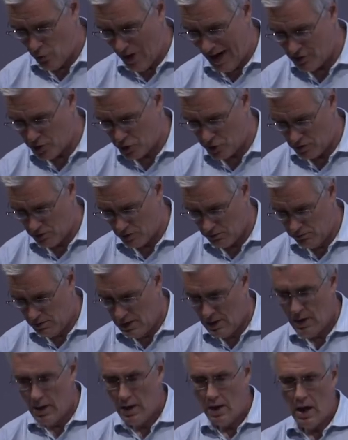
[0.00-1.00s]
rational,
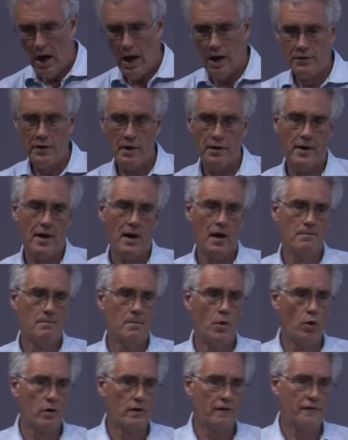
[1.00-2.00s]
and that they are
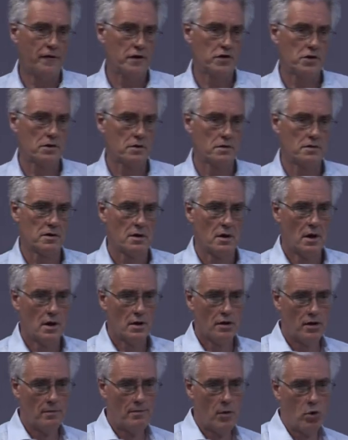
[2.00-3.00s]
more efficient
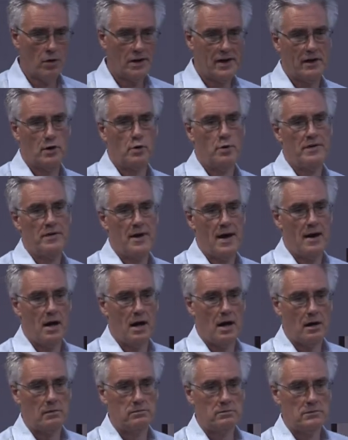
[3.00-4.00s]
the more liquid they
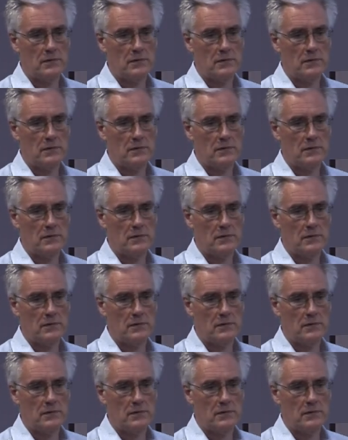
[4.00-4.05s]
are.